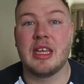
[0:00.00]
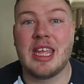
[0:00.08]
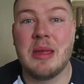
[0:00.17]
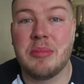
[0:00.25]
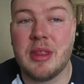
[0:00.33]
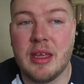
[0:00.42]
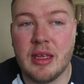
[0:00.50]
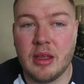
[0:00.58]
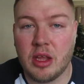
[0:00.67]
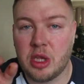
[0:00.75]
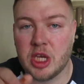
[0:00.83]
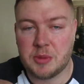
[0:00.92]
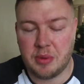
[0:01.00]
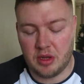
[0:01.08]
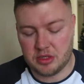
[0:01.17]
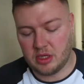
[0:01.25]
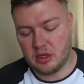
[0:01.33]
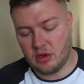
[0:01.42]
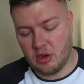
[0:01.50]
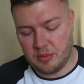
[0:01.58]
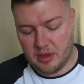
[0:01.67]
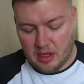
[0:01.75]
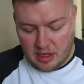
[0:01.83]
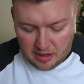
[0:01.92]
to keep the crispy onions on the
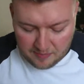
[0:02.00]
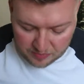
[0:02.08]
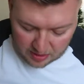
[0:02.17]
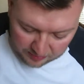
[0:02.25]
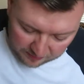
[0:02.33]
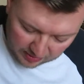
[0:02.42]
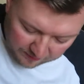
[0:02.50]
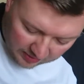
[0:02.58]
top. I've never